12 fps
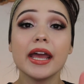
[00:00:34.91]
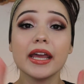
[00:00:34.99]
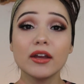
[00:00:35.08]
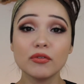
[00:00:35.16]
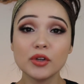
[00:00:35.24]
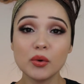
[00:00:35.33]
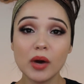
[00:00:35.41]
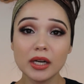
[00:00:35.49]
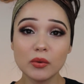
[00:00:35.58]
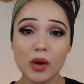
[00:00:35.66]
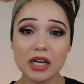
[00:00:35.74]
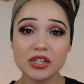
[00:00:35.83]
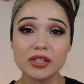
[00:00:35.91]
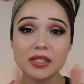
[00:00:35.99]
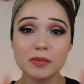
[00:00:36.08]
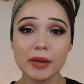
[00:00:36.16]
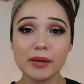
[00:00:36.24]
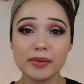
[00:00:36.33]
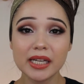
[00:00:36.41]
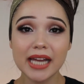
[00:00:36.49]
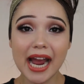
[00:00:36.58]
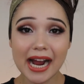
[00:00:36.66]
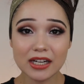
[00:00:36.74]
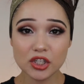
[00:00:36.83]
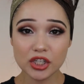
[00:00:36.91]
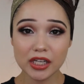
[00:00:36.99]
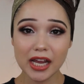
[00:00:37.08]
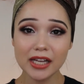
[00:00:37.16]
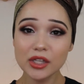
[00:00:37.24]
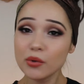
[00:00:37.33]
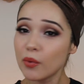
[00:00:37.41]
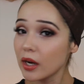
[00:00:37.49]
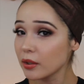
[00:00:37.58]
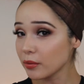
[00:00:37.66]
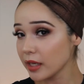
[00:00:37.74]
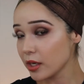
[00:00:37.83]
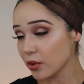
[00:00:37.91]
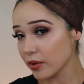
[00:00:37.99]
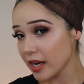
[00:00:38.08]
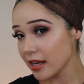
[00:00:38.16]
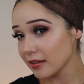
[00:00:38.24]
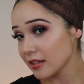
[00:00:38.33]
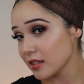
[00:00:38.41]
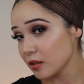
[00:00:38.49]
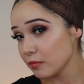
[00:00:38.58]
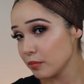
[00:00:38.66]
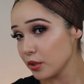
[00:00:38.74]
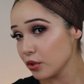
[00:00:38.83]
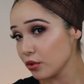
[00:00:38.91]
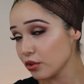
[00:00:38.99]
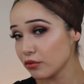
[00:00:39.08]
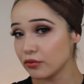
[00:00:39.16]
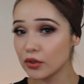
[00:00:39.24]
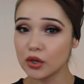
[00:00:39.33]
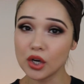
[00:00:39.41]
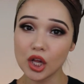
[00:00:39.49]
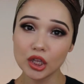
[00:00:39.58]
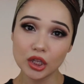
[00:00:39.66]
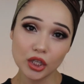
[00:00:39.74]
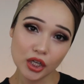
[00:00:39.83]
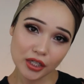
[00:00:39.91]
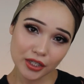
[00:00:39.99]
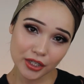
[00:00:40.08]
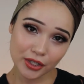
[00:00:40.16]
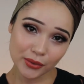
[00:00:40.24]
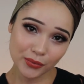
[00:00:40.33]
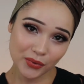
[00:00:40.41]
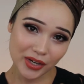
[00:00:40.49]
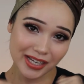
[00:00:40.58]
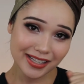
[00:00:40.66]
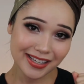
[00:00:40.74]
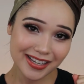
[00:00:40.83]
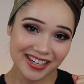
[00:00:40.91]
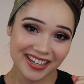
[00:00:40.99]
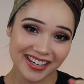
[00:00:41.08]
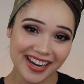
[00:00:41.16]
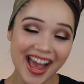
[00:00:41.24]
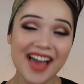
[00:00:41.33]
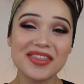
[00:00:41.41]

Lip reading: If you want to watch this baby in action and you want to recreate this beautiful look right here,